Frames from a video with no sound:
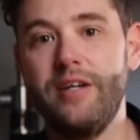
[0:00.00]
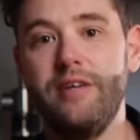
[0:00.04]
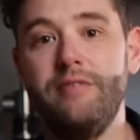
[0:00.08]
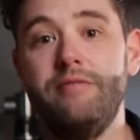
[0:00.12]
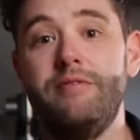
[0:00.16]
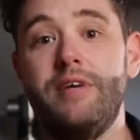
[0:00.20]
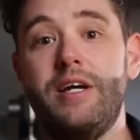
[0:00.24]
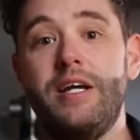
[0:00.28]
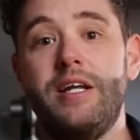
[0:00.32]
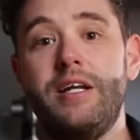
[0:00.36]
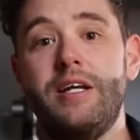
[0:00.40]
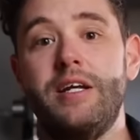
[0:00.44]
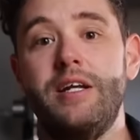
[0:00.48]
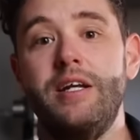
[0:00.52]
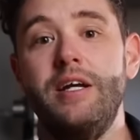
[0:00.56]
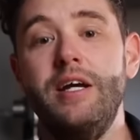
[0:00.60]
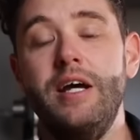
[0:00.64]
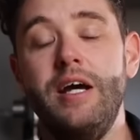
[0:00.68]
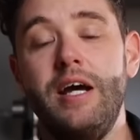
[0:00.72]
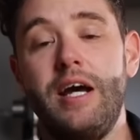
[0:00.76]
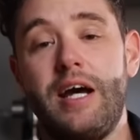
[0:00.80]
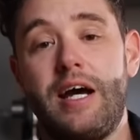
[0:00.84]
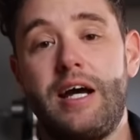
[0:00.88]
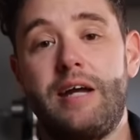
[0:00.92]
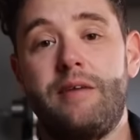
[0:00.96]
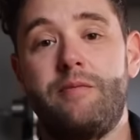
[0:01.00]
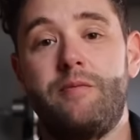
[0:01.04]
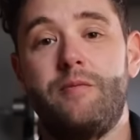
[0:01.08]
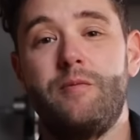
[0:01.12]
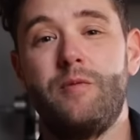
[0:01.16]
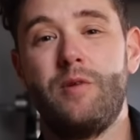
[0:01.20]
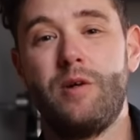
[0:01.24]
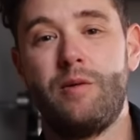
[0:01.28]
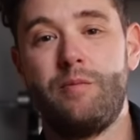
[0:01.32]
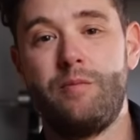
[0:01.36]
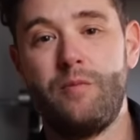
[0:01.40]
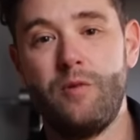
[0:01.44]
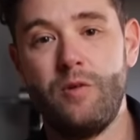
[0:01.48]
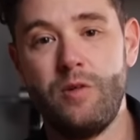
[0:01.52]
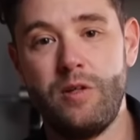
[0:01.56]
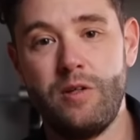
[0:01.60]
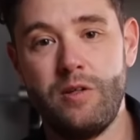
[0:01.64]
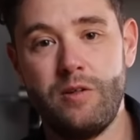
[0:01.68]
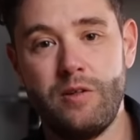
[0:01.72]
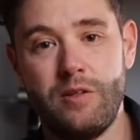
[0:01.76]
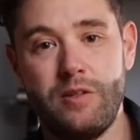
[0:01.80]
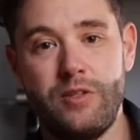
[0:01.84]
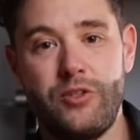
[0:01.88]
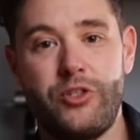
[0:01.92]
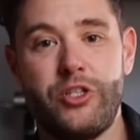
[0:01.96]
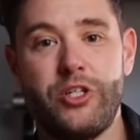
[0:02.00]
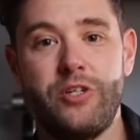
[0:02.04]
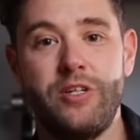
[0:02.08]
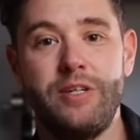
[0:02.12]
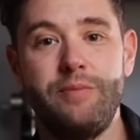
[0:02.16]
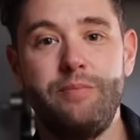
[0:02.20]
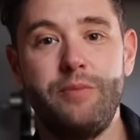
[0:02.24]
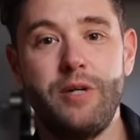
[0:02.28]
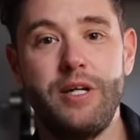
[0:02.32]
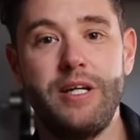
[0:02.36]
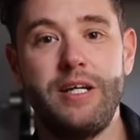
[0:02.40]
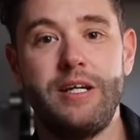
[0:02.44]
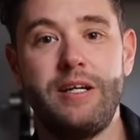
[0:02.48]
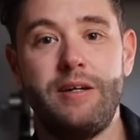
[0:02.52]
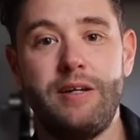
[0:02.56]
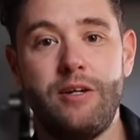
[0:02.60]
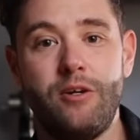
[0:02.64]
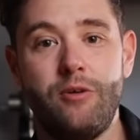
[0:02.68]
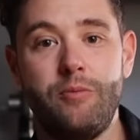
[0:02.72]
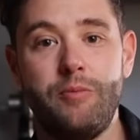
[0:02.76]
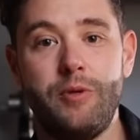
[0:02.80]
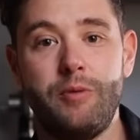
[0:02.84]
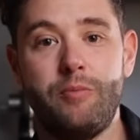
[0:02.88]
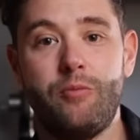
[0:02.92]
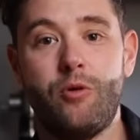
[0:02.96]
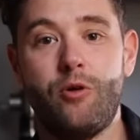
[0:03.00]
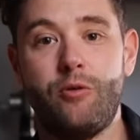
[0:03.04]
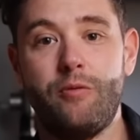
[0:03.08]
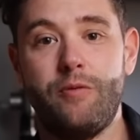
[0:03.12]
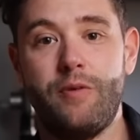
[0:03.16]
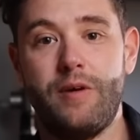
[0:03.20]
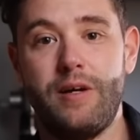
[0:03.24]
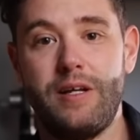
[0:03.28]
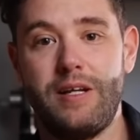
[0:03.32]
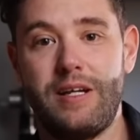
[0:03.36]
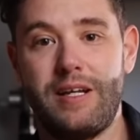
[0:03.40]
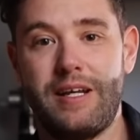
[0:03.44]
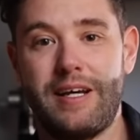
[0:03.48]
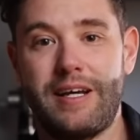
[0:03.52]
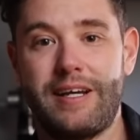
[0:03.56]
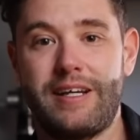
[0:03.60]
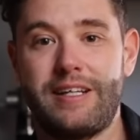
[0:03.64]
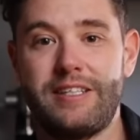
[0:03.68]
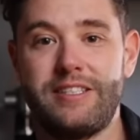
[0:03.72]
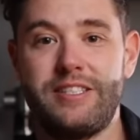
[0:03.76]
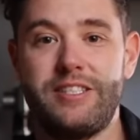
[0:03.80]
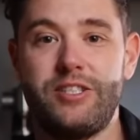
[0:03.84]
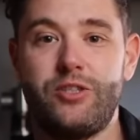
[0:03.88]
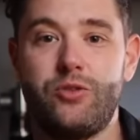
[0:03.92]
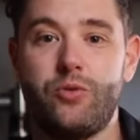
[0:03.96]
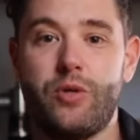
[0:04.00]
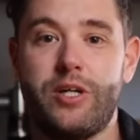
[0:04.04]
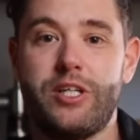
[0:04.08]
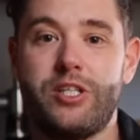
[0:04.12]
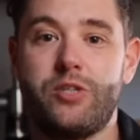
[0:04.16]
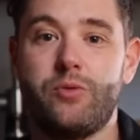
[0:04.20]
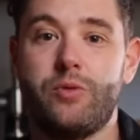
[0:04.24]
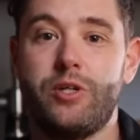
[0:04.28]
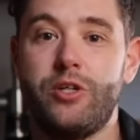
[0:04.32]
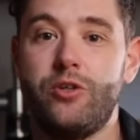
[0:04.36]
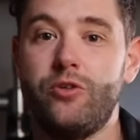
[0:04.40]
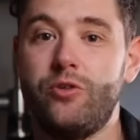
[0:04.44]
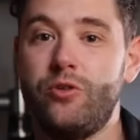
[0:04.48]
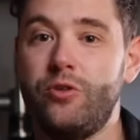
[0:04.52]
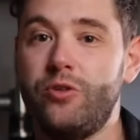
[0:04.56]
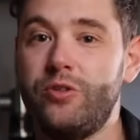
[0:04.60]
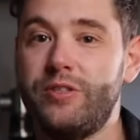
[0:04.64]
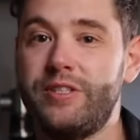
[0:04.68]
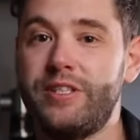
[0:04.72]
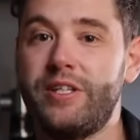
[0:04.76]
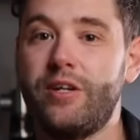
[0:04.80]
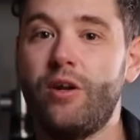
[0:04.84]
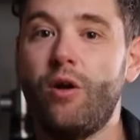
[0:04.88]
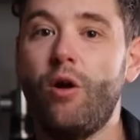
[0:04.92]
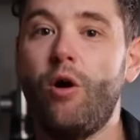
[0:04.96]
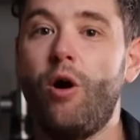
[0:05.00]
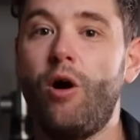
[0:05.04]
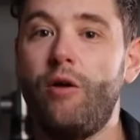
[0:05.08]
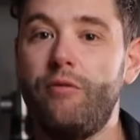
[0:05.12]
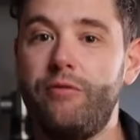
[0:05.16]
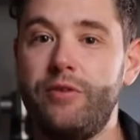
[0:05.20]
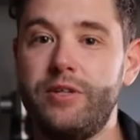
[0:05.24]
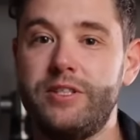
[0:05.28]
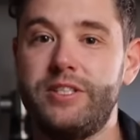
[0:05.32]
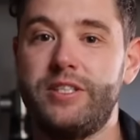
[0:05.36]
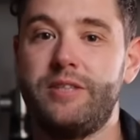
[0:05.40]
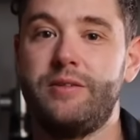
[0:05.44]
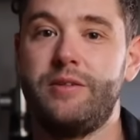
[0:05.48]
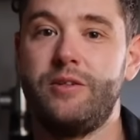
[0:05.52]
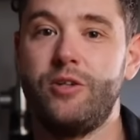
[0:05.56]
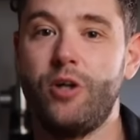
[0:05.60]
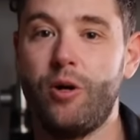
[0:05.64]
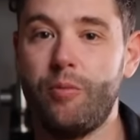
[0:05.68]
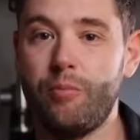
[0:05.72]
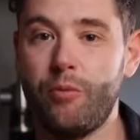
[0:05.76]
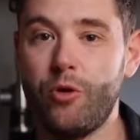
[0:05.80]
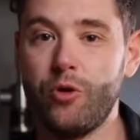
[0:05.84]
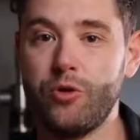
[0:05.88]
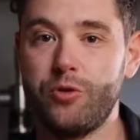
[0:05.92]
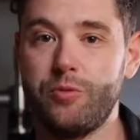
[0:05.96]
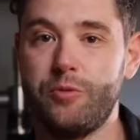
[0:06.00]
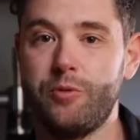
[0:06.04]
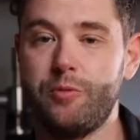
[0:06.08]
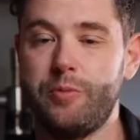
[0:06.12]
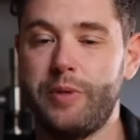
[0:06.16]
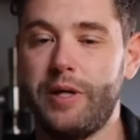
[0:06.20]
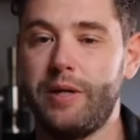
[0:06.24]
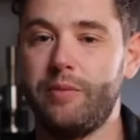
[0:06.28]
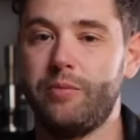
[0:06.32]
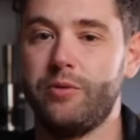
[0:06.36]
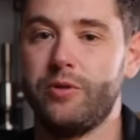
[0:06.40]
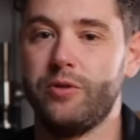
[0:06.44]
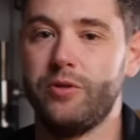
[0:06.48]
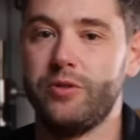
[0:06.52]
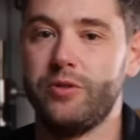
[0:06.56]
of convenient, and generally probably a little bit more like a situation where you'd use in an office and you've got multiple people